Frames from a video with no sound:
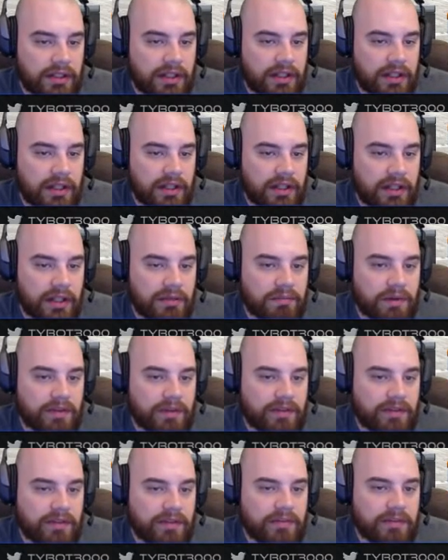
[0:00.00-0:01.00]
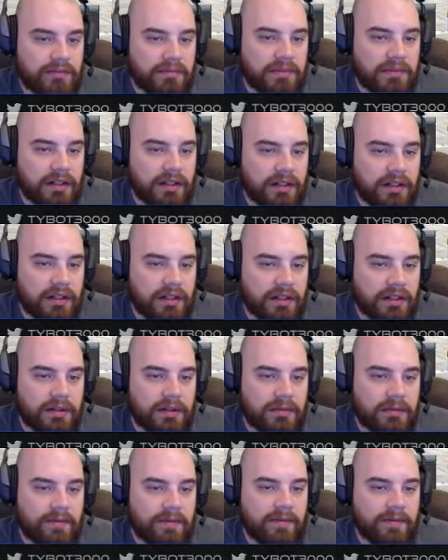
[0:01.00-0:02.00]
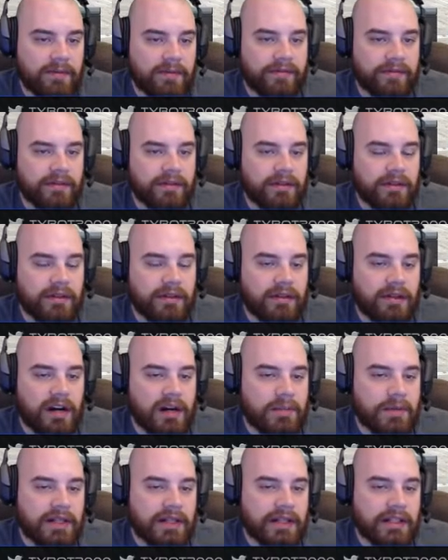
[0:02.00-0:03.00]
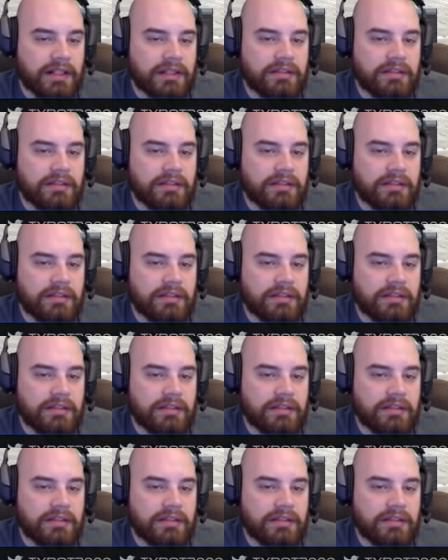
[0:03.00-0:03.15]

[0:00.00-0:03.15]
Most of them are carbonite